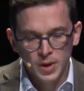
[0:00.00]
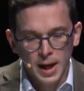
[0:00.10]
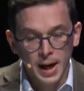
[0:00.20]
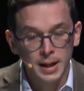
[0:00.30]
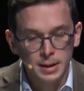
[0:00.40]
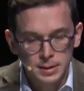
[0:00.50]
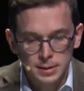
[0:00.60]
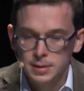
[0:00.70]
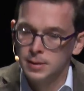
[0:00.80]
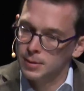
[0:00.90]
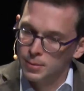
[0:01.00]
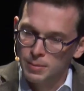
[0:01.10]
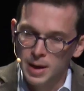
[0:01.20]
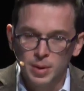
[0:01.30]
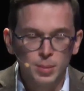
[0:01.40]
And
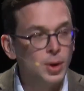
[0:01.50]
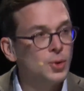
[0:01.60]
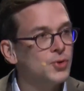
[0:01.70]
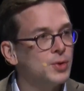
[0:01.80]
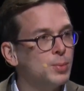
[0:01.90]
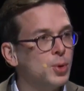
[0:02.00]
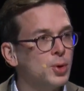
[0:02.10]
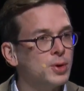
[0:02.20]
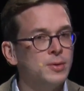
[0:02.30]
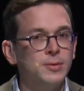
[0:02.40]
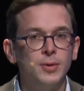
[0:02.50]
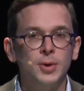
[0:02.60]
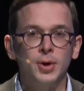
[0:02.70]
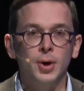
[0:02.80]
maybe most important for the